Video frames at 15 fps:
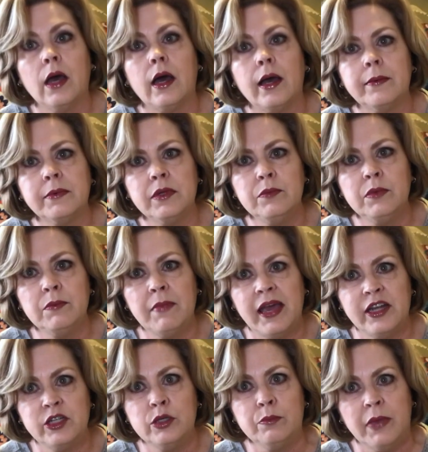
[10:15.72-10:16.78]
I'm gonna be
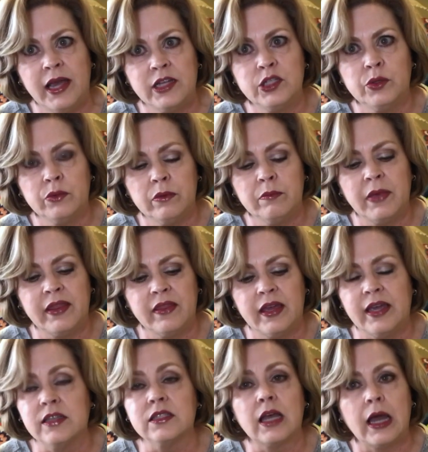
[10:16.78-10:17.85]
matchy-matchy with my
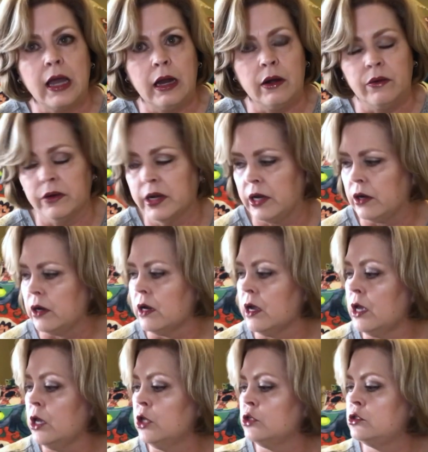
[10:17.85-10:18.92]
things. I don't care.
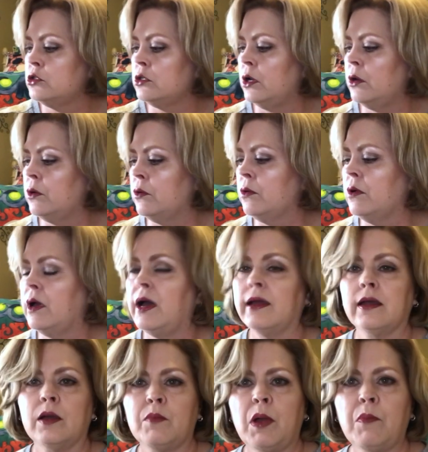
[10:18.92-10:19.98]
So I
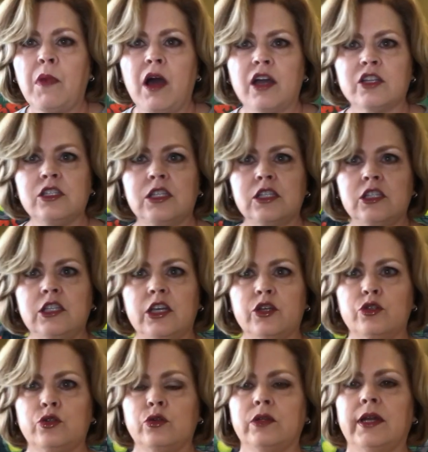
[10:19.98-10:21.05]
got my boxes
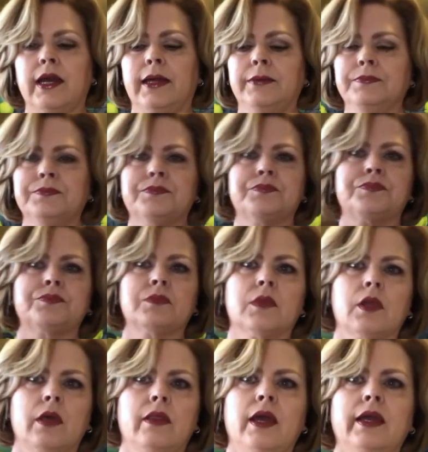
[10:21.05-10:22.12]
yesterday.
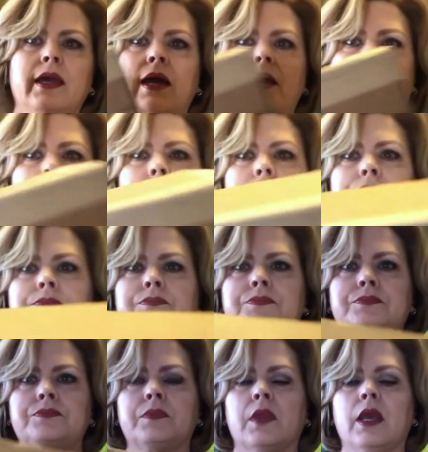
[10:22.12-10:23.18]
They came,
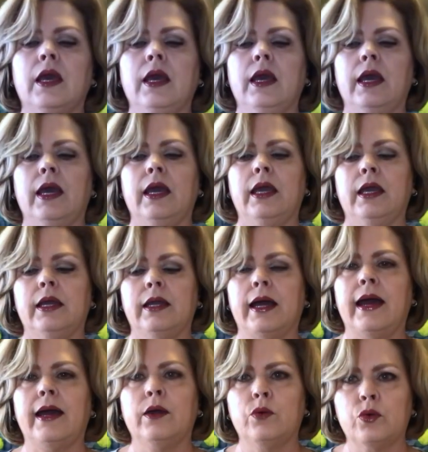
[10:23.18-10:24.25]
and
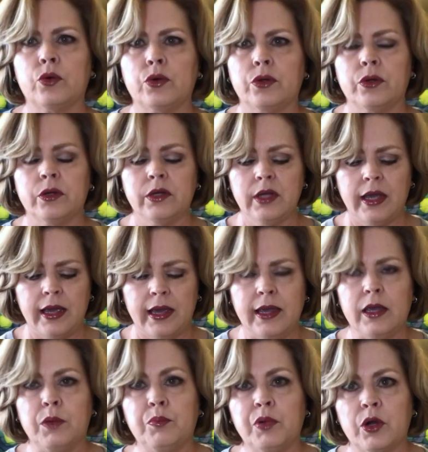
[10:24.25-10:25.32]
I ordered
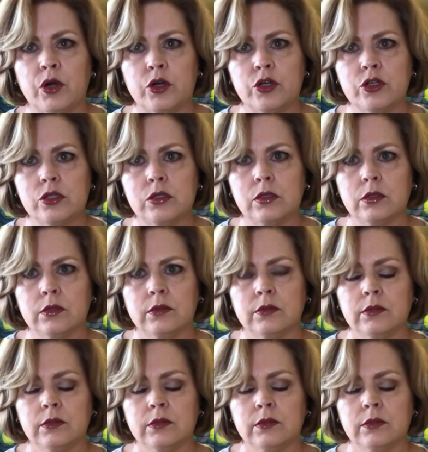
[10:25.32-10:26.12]
a purse,